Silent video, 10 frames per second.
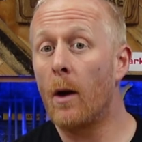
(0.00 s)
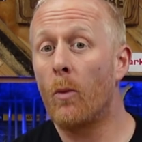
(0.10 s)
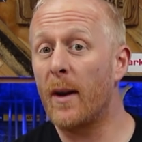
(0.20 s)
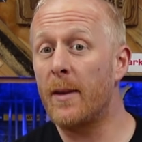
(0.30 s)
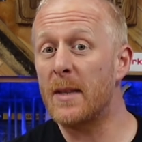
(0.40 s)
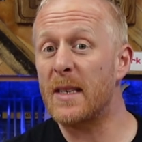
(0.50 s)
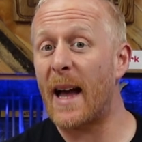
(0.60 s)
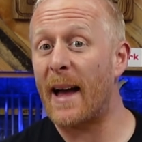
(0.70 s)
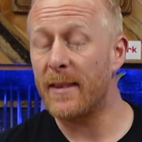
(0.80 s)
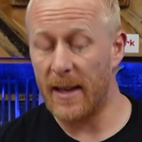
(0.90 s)
We haven't even
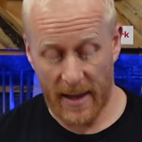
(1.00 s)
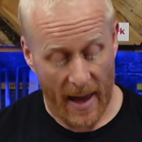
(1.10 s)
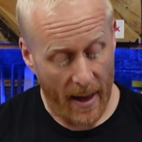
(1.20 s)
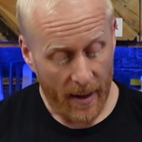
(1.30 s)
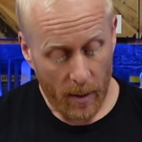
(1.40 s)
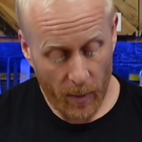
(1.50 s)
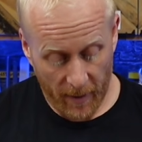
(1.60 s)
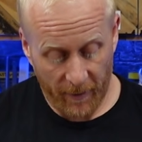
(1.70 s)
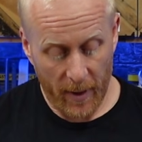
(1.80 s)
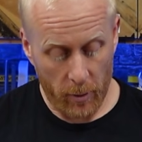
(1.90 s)
sanded it yet, but
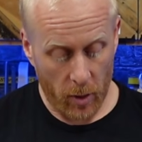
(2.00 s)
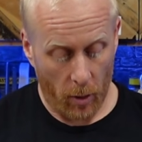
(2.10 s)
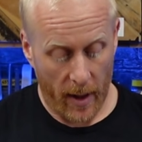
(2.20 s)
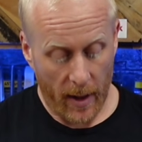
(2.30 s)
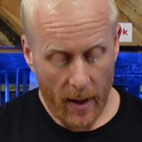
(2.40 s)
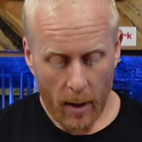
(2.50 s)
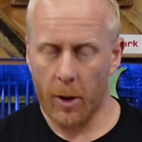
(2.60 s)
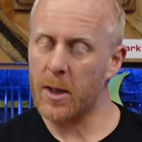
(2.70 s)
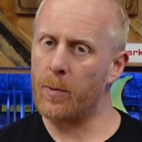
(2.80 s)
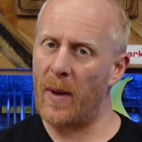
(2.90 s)
it feels all right. Got
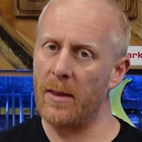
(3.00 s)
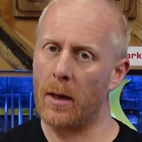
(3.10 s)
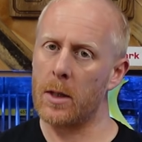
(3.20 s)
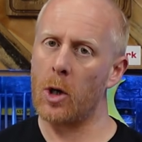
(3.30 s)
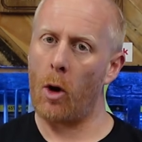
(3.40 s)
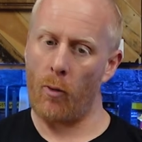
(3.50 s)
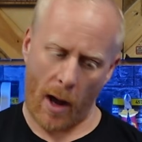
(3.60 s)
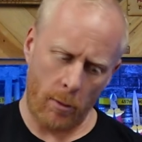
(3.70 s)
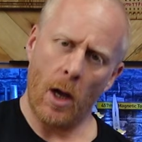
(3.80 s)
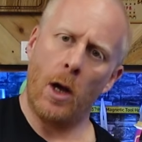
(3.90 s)
to spin the guitar
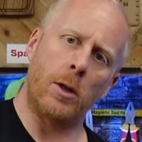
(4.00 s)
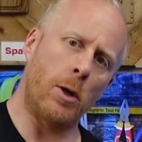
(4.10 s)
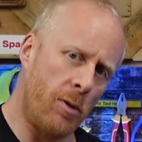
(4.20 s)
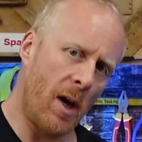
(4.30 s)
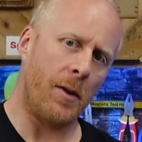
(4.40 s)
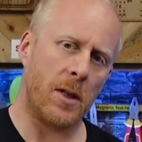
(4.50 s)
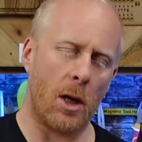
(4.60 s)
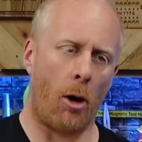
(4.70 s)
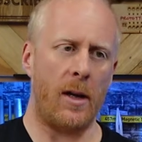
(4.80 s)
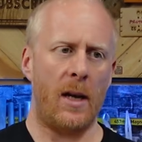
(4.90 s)
around, do the other
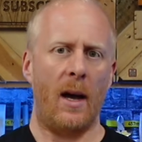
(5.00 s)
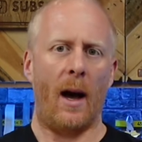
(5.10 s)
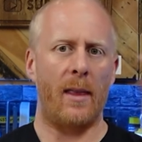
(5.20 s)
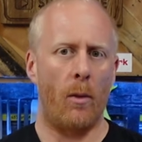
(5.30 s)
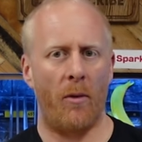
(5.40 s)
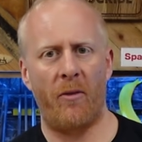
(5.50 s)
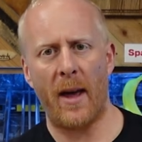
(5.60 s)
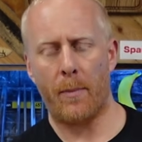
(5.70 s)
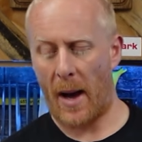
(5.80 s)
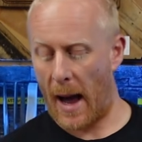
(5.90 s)
side, and then we'll
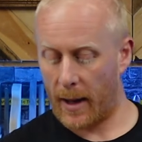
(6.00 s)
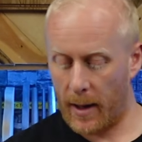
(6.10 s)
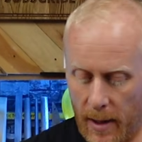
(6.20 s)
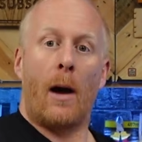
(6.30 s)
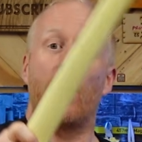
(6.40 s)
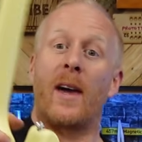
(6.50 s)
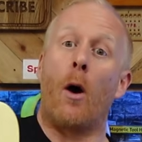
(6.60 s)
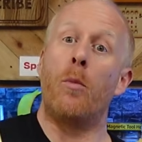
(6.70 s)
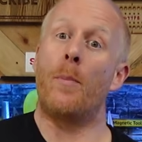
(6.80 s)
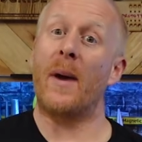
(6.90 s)
flick back. And we'll get
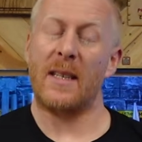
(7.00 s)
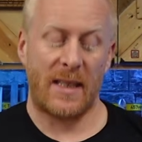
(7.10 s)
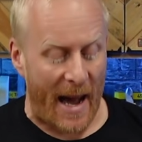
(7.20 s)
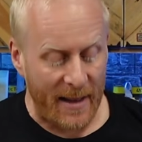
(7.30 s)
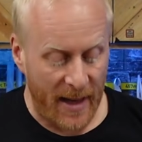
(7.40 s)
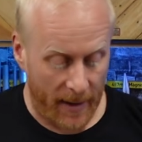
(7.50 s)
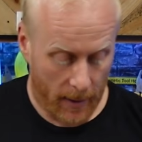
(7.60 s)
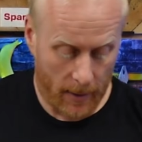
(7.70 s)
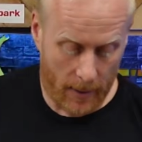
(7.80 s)
on with a bit of sanding.